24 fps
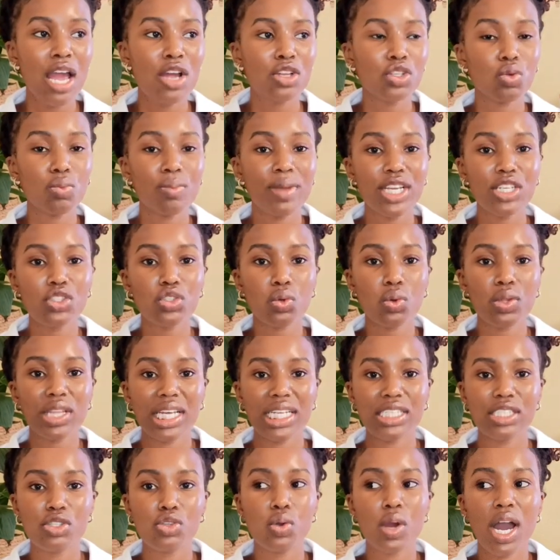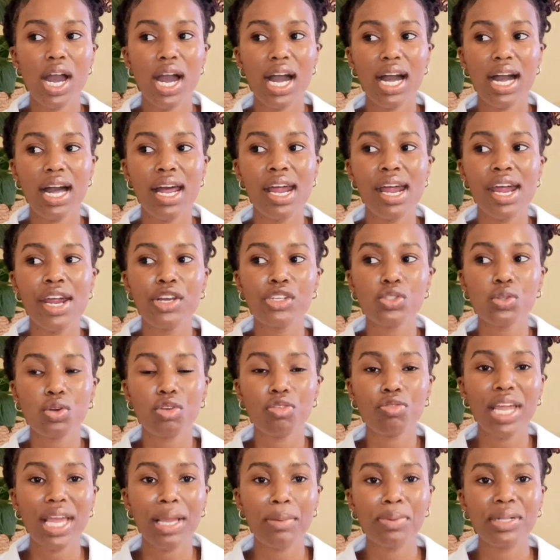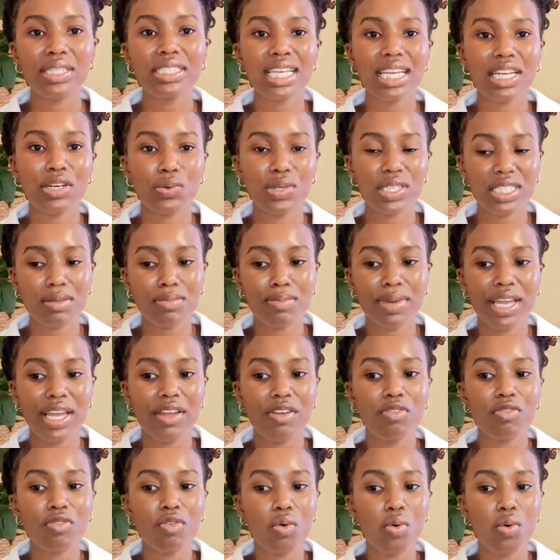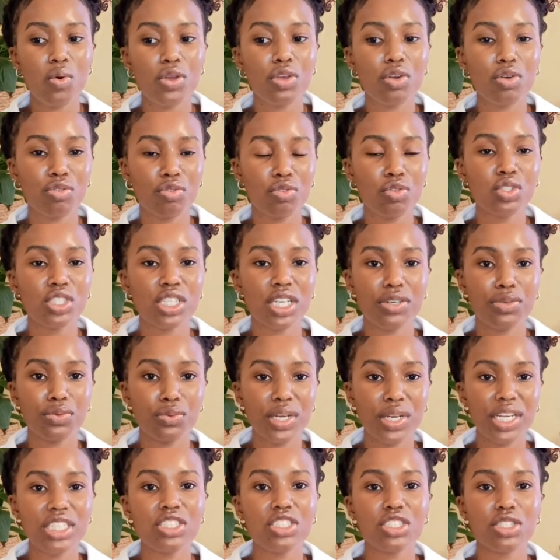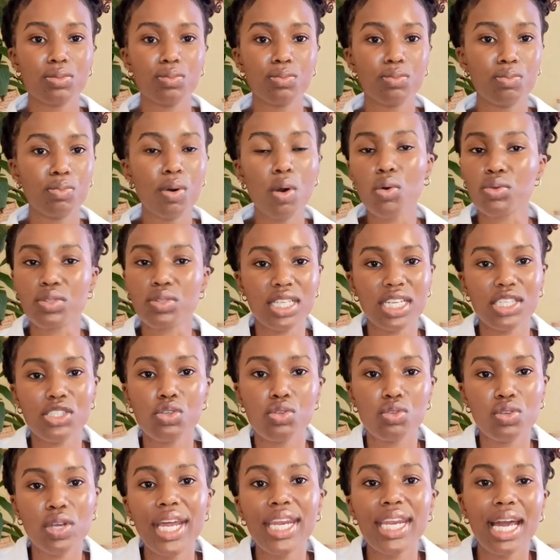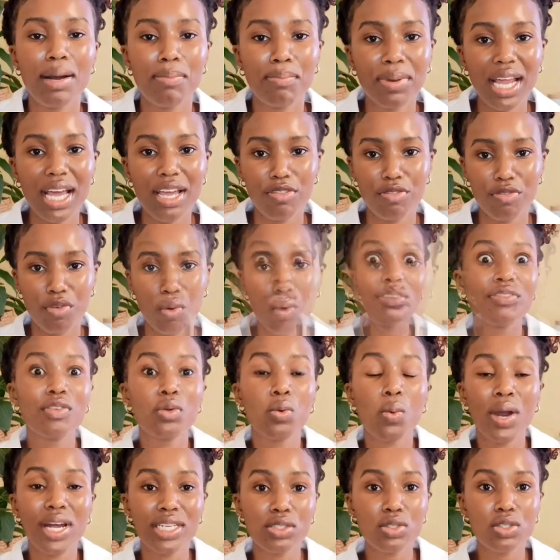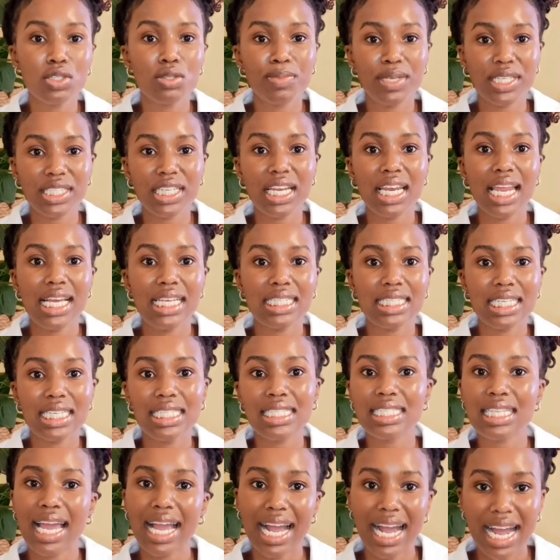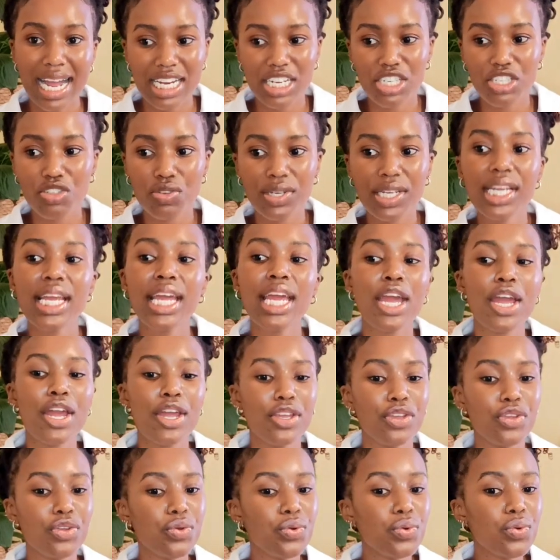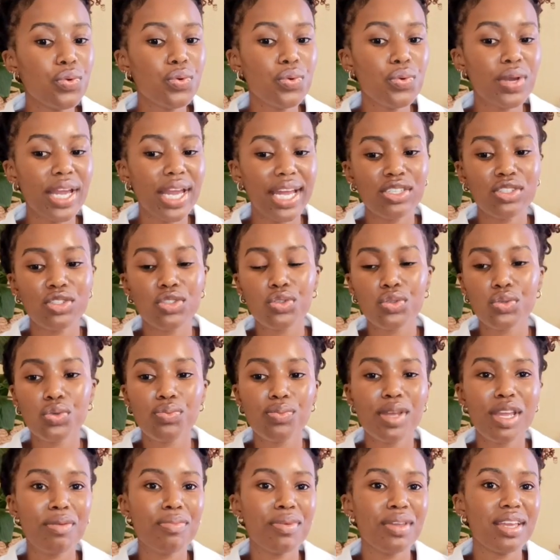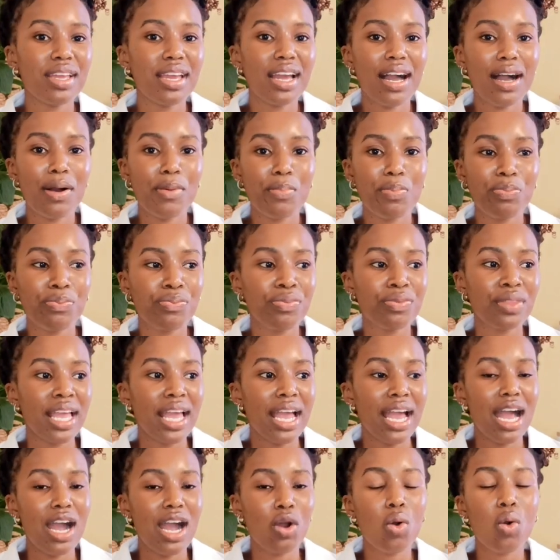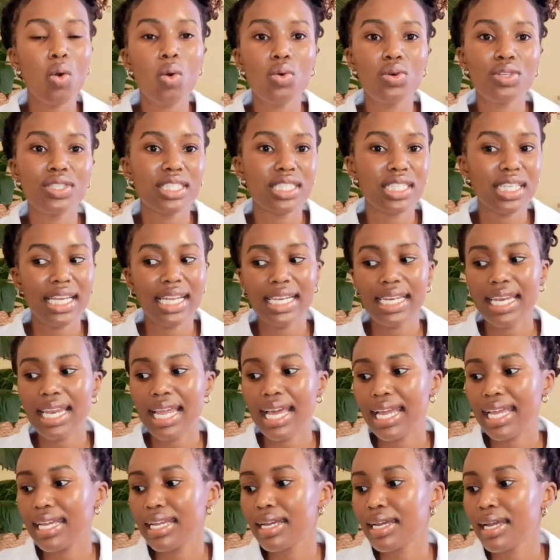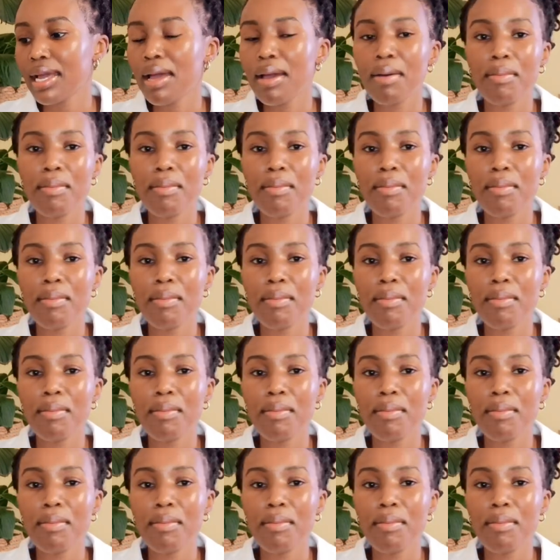to make sure that you are sort of like building a resume for your future rich post that you're trying to apply for. If you want to specialize in psychiatry, you can do maybe um, a course in like